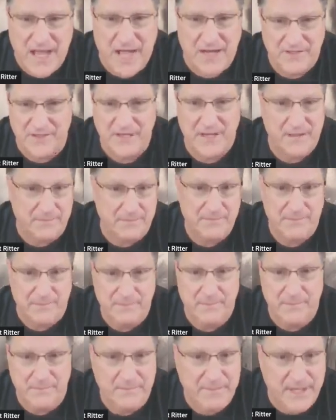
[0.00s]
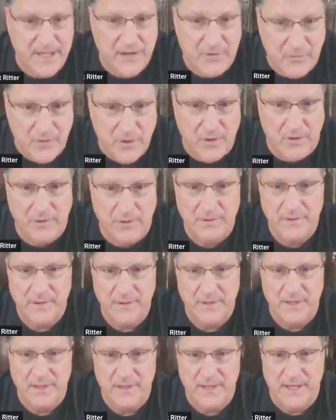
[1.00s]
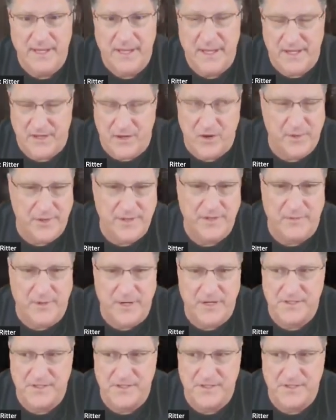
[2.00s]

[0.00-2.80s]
actually play a role and go into